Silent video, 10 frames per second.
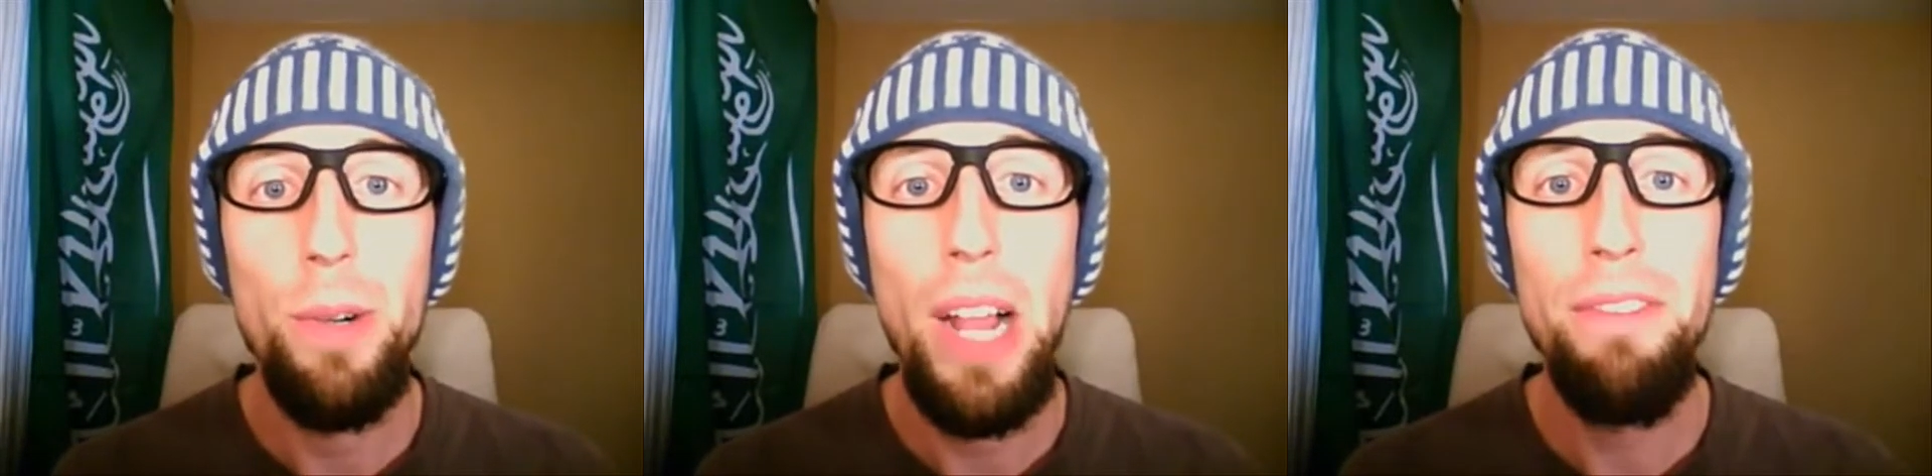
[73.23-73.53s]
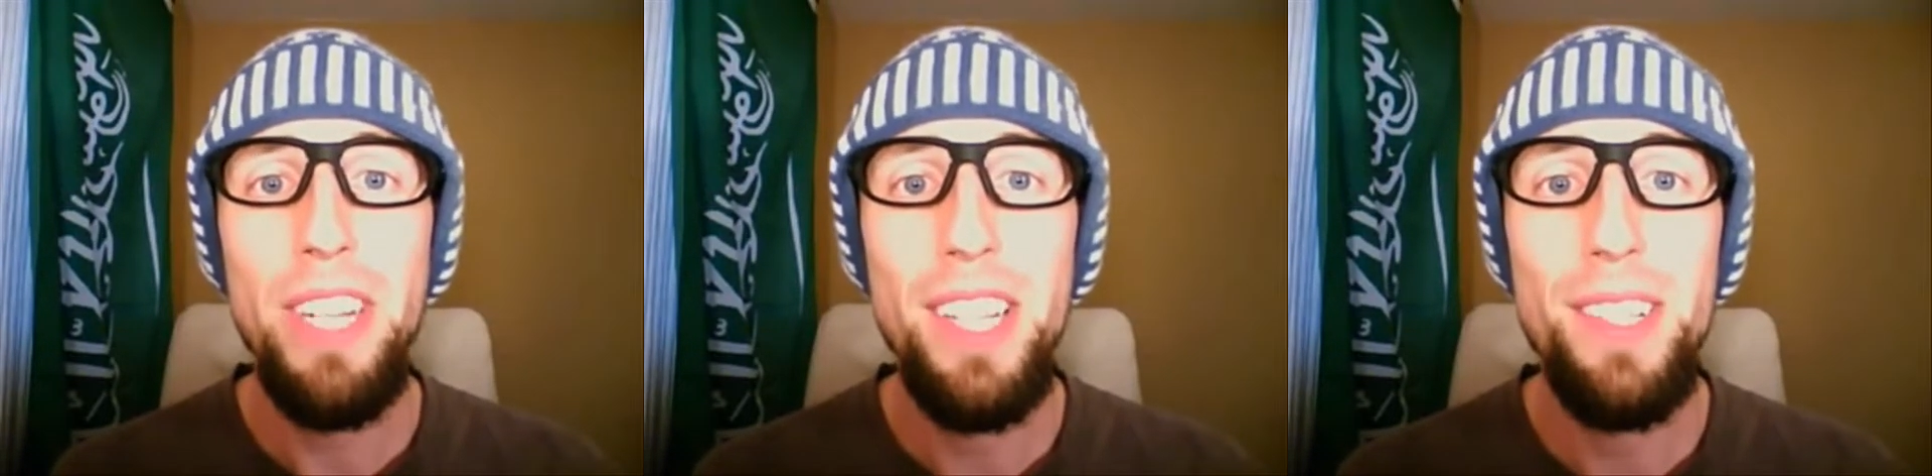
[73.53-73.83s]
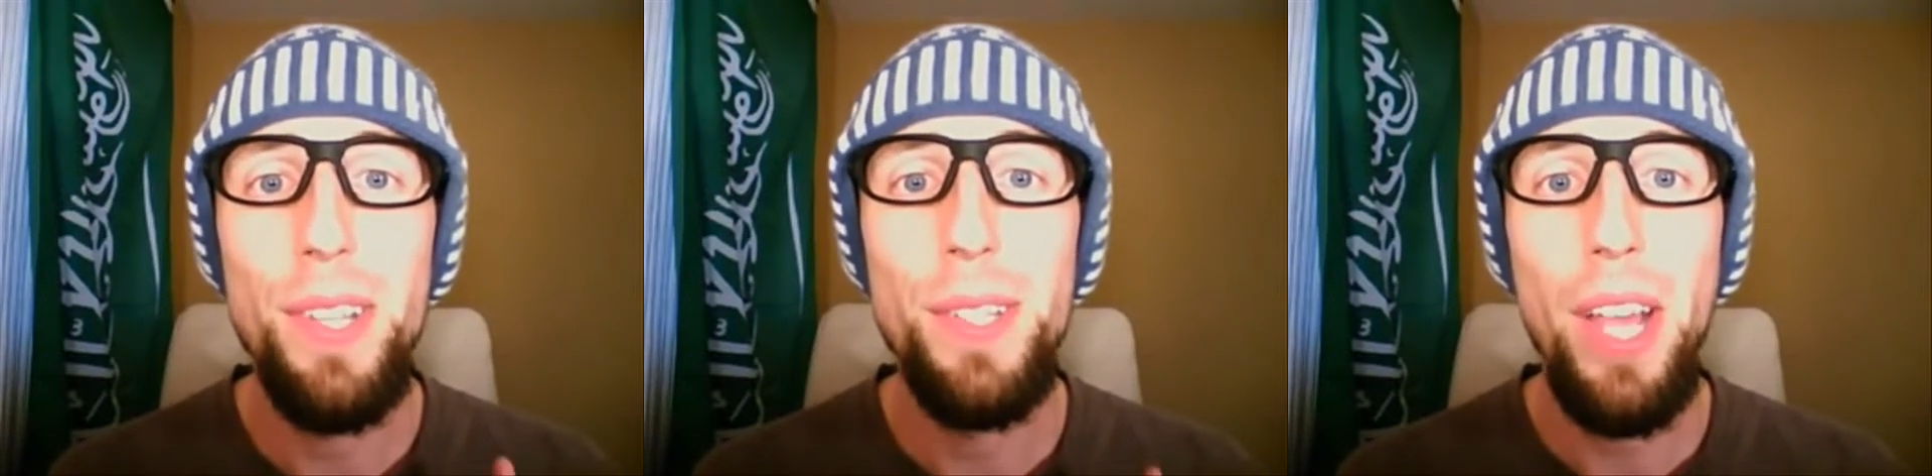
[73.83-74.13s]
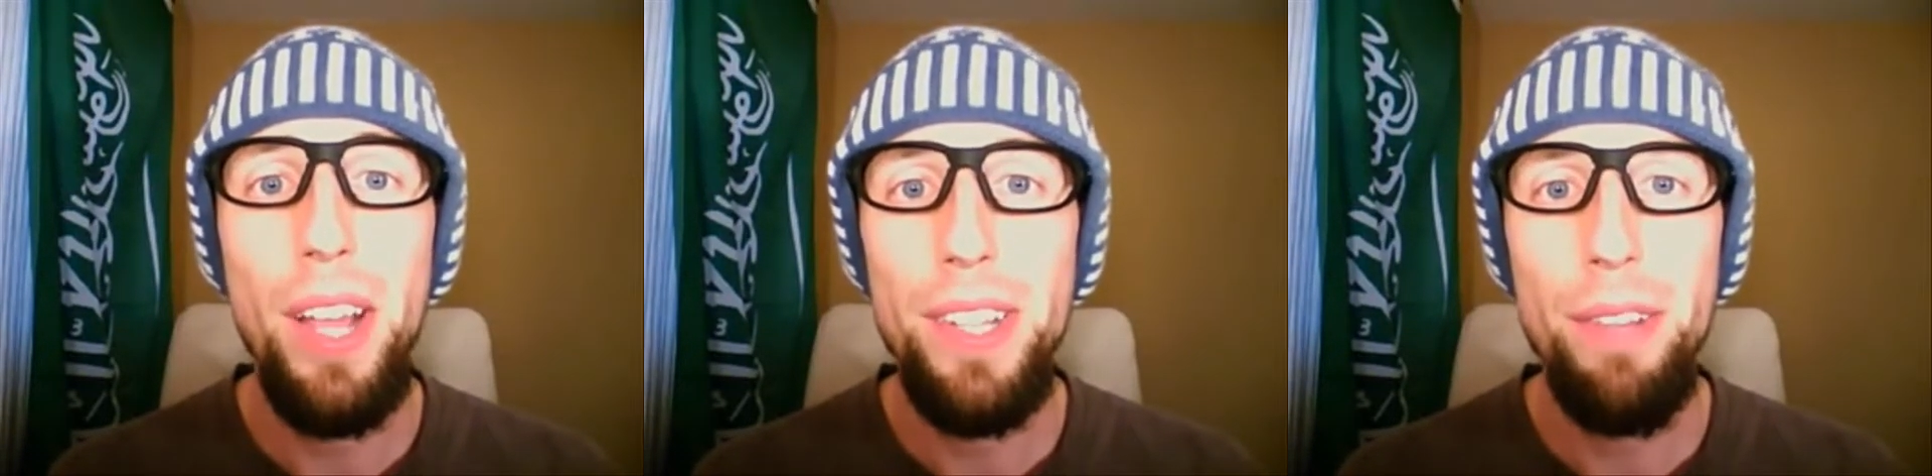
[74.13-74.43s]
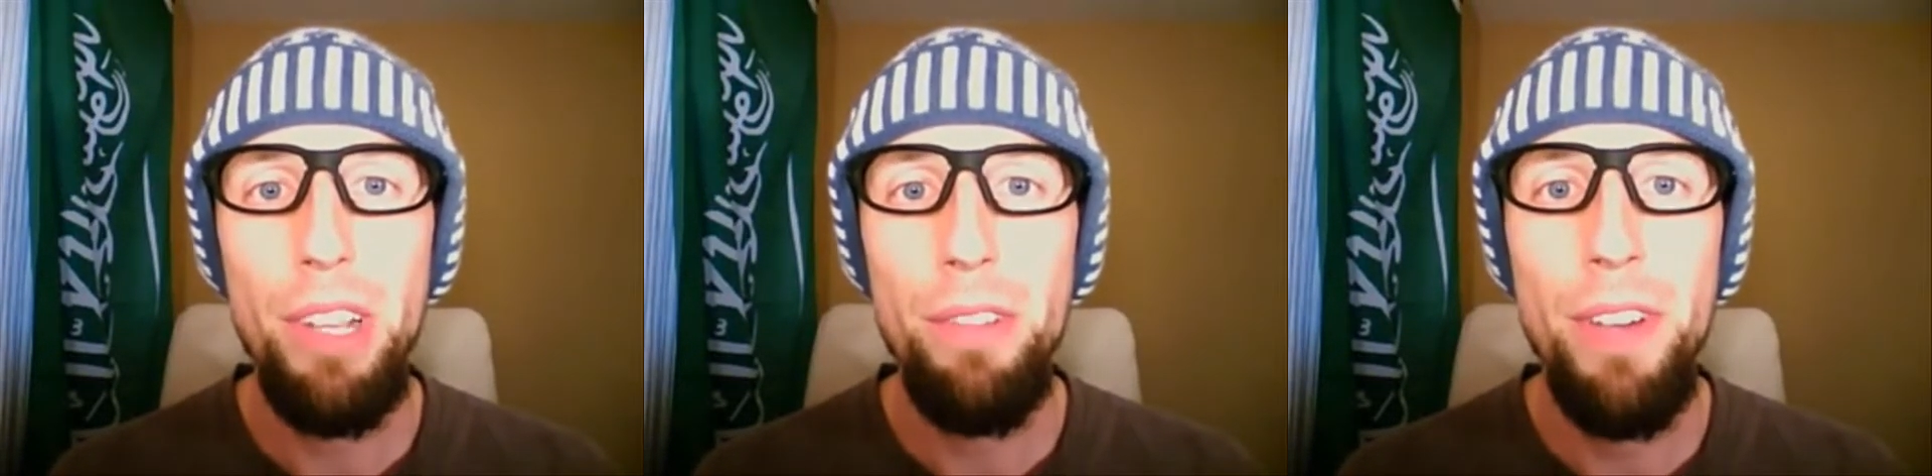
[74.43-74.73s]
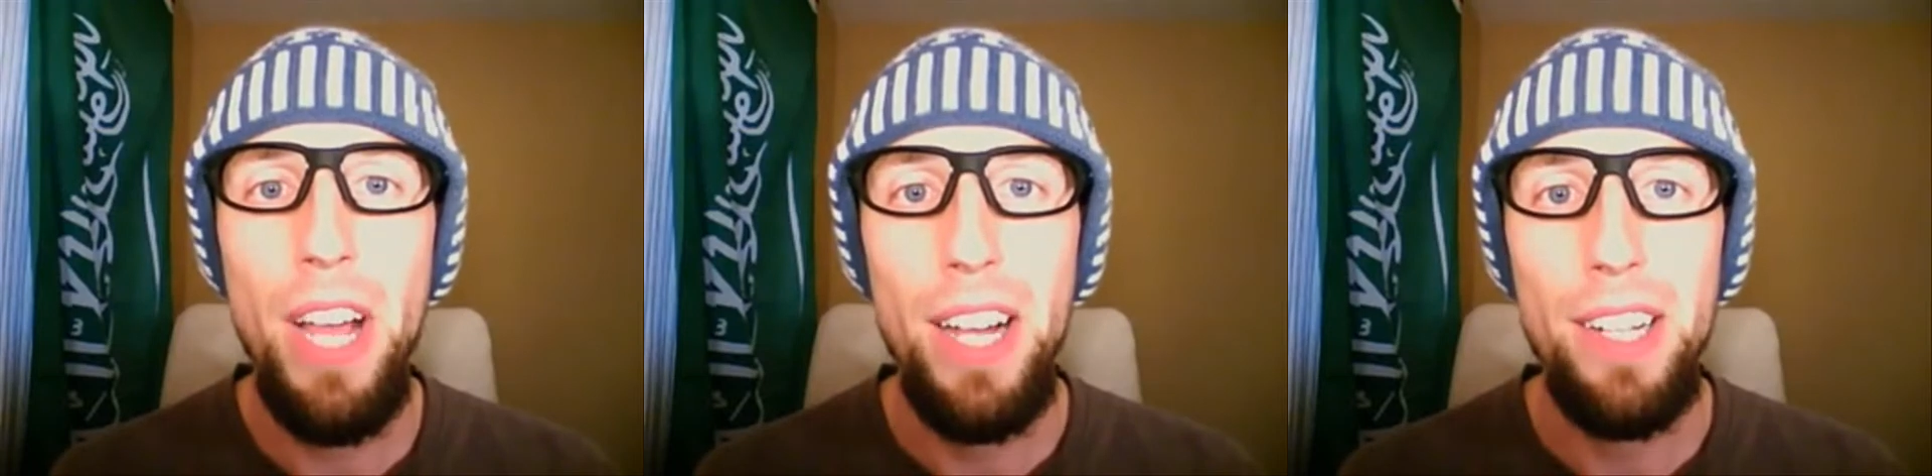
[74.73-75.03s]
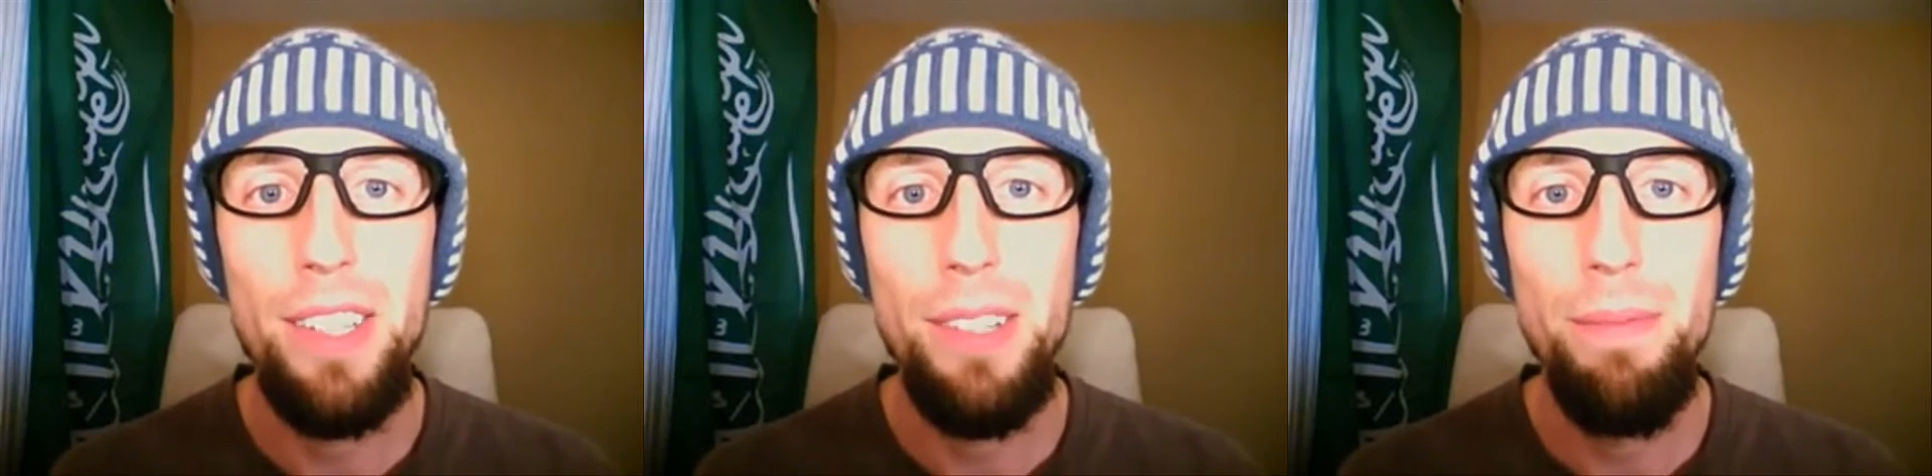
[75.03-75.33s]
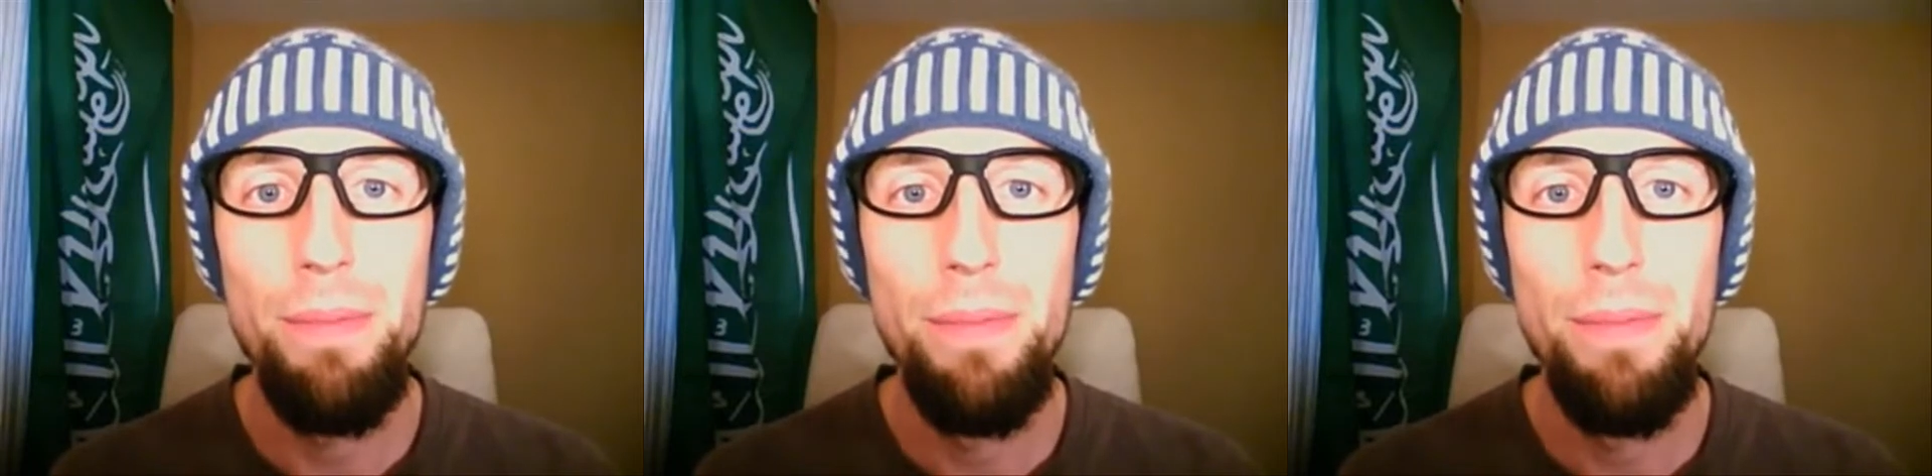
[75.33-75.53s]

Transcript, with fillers: Gravity oh, is a scientific fact.